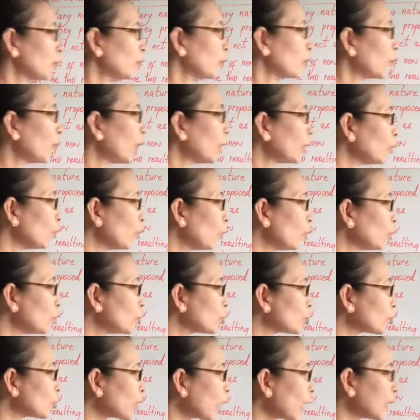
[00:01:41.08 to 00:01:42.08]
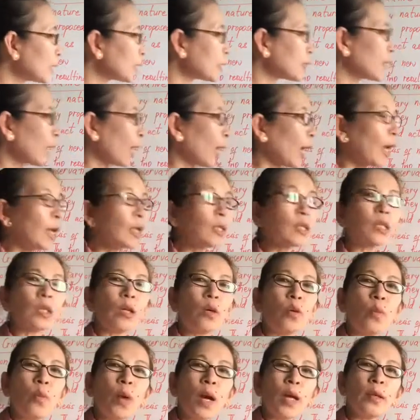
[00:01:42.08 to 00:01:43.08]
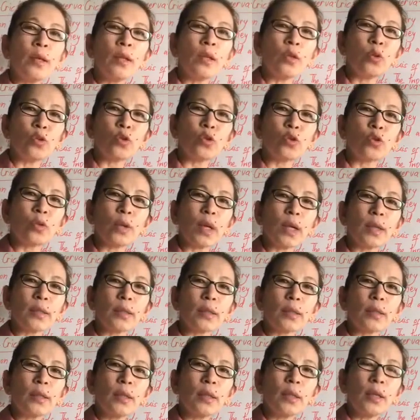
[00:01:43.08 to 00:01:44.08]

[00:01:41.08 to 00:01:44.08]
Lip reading: One old strand and one new strand.